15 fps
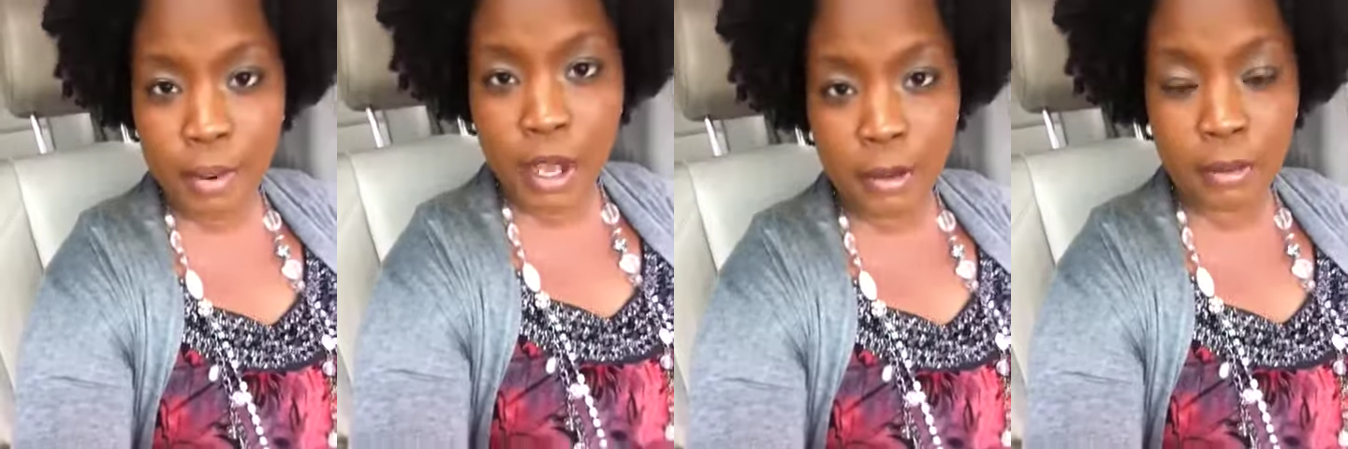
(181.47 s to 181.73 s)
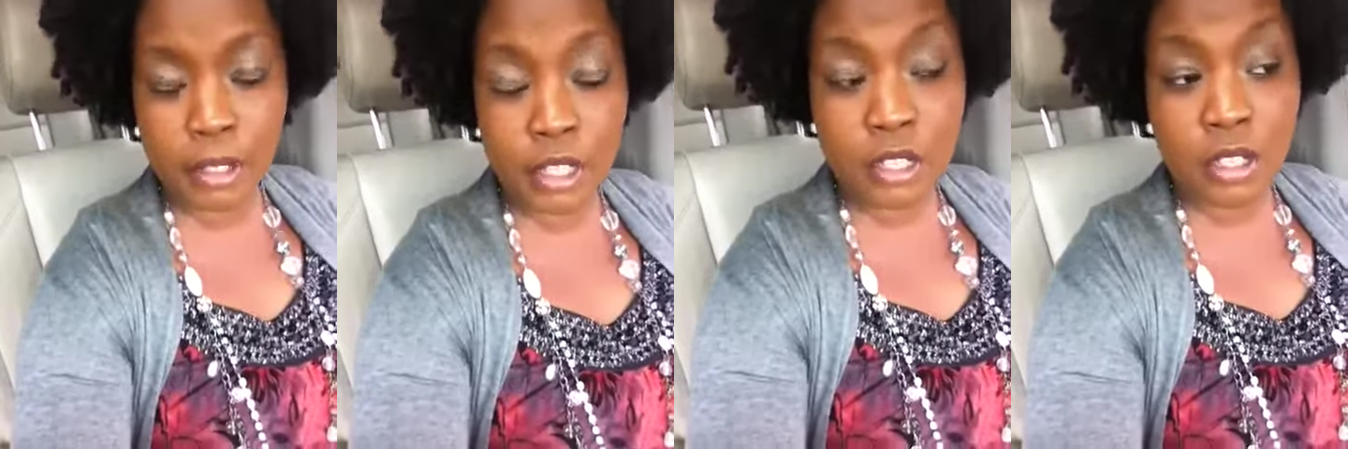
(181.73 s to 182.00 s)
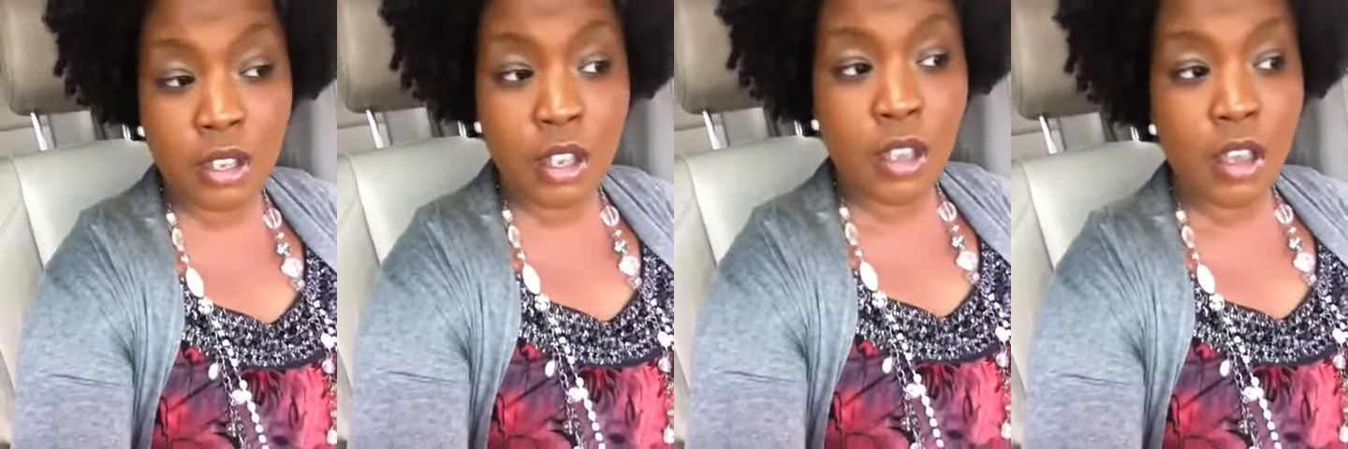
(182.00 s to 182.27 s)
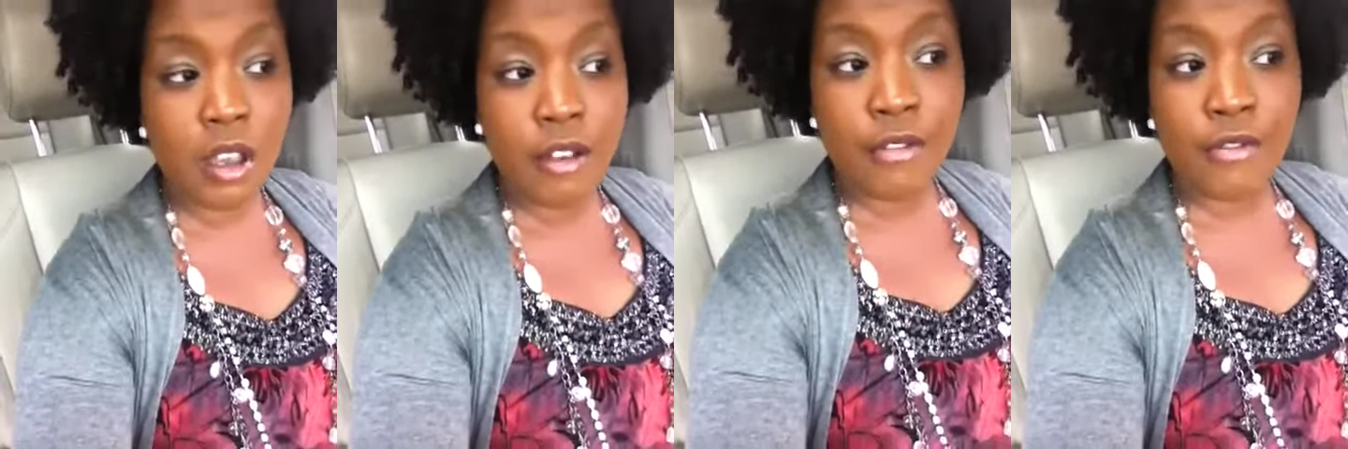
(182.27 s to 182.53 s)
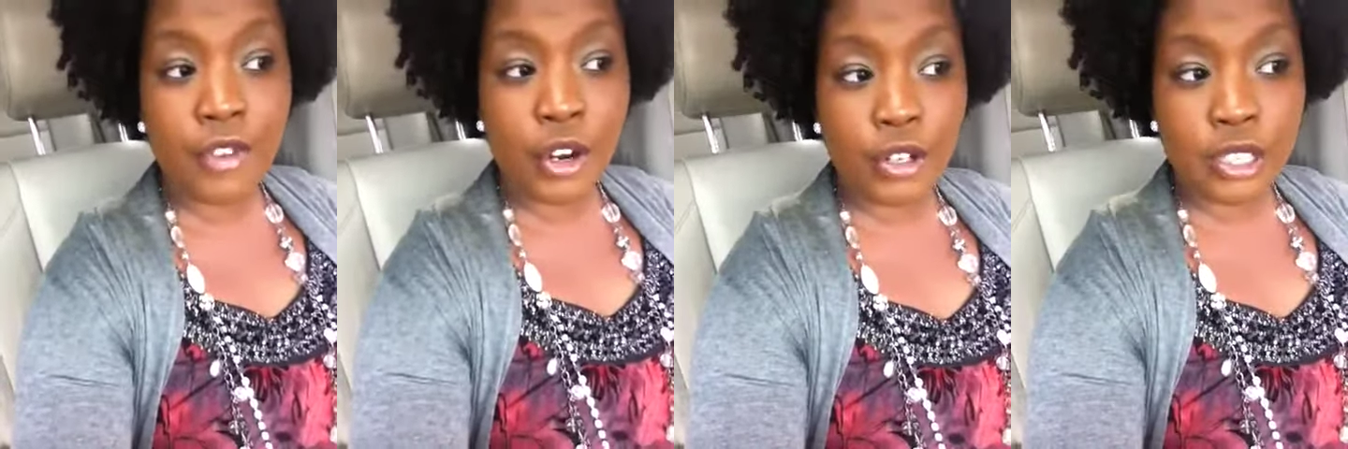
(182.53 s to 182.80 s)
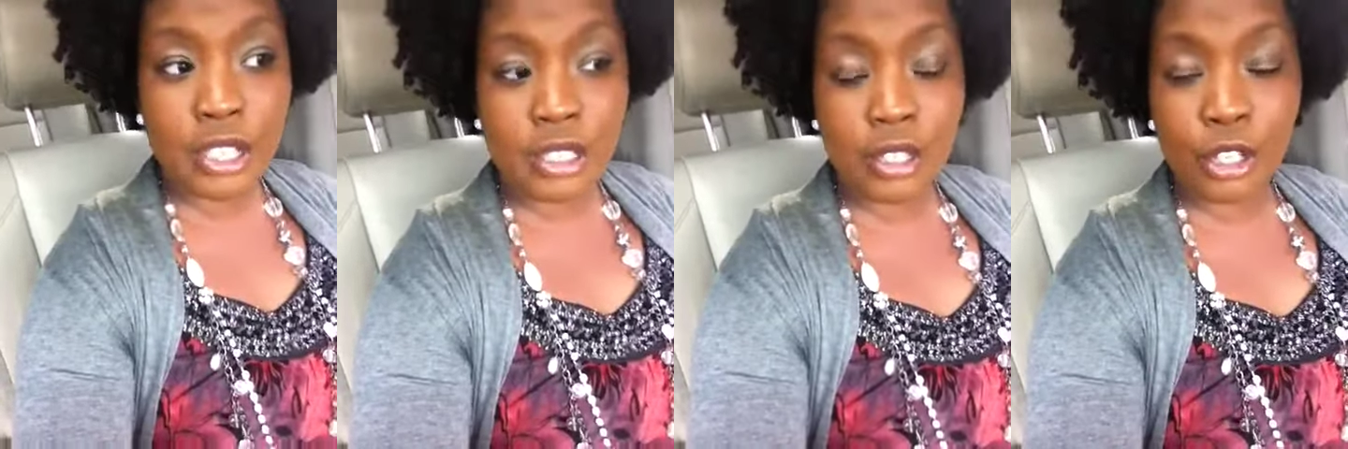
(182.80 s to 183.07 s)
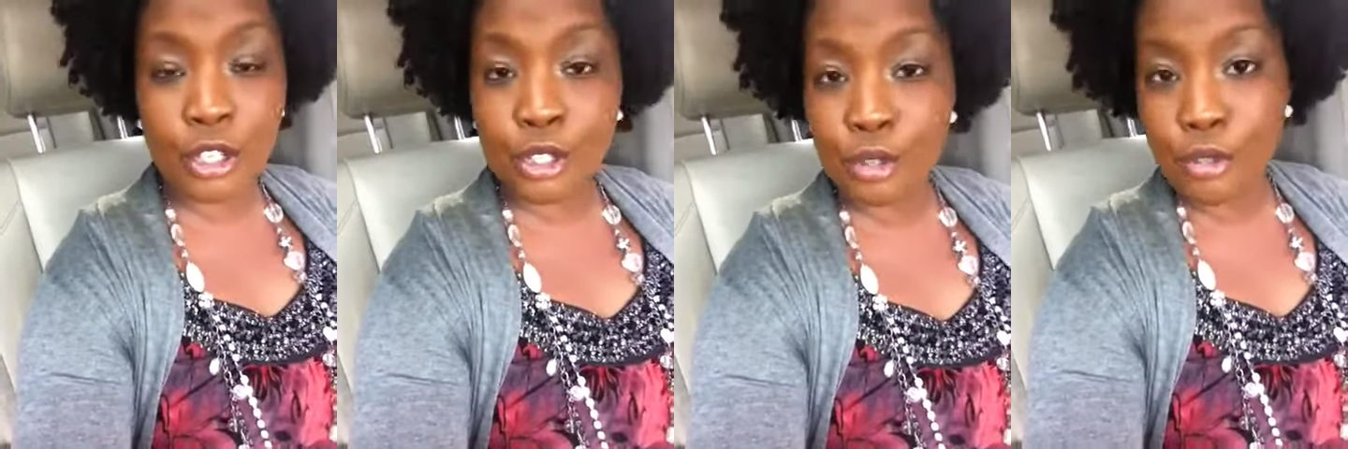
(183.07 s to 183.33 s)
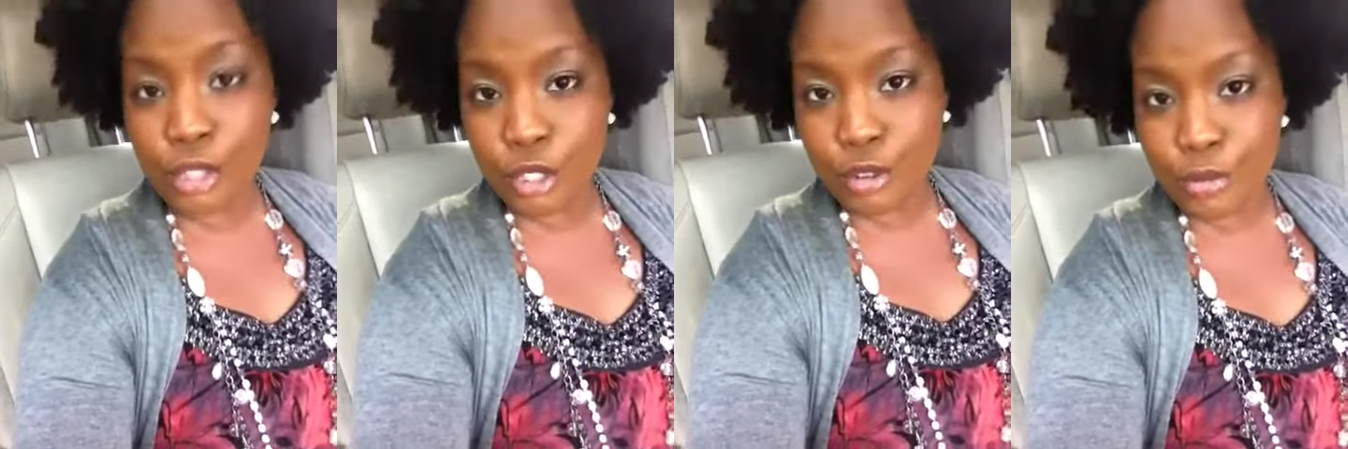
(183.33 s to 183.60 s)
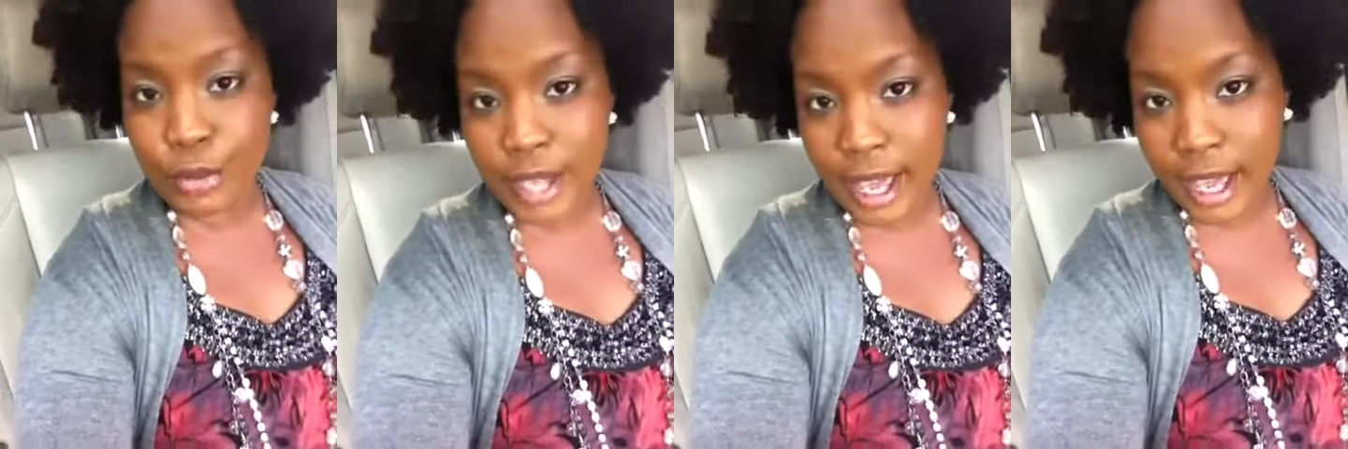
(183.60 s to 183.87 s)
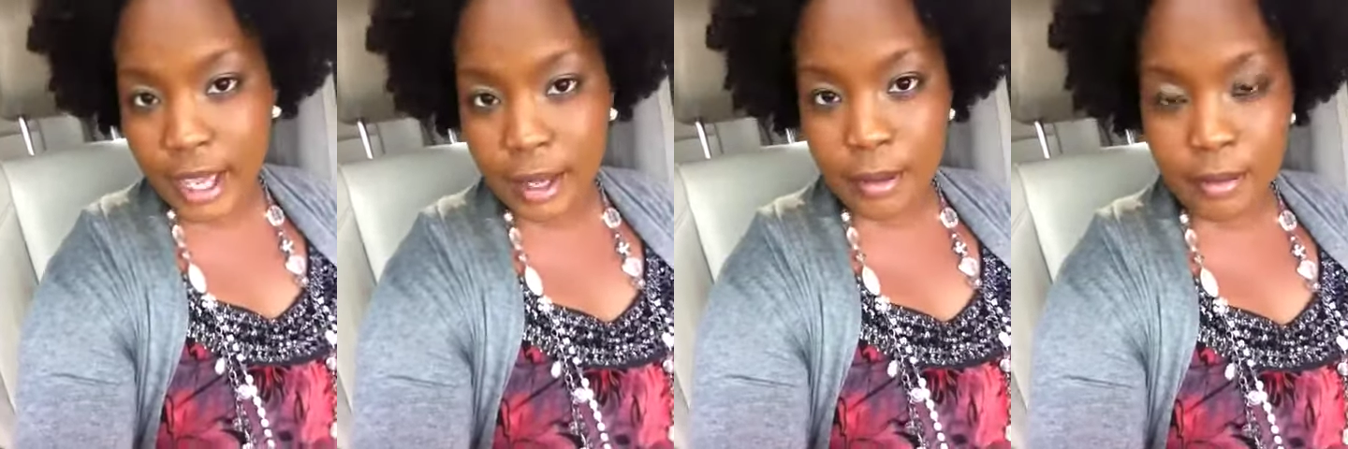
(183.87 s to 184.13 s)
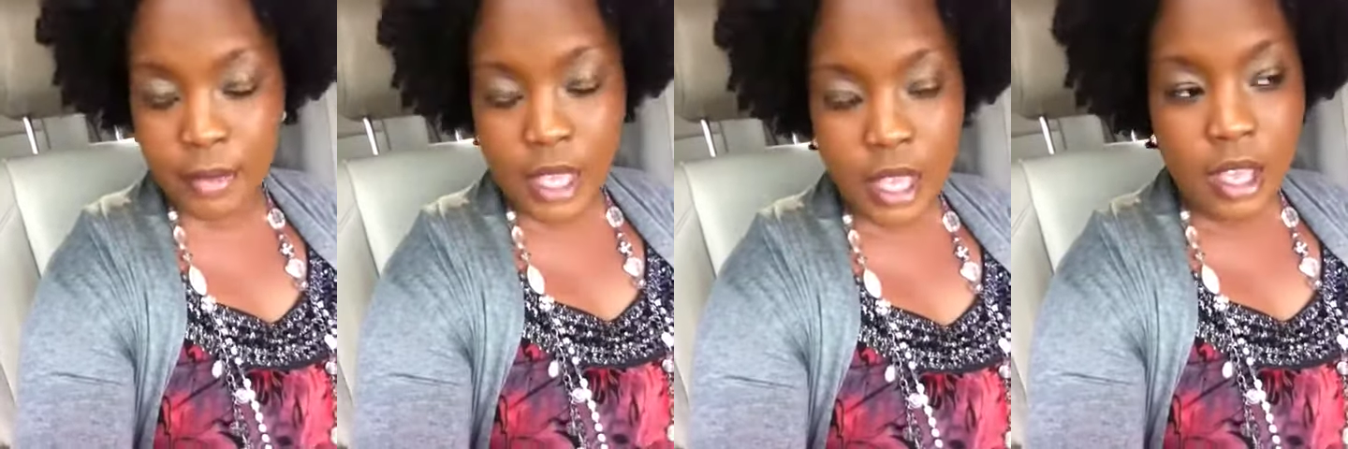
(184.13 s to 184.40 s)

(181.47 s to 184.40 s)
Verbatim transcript: published versus their YouTube name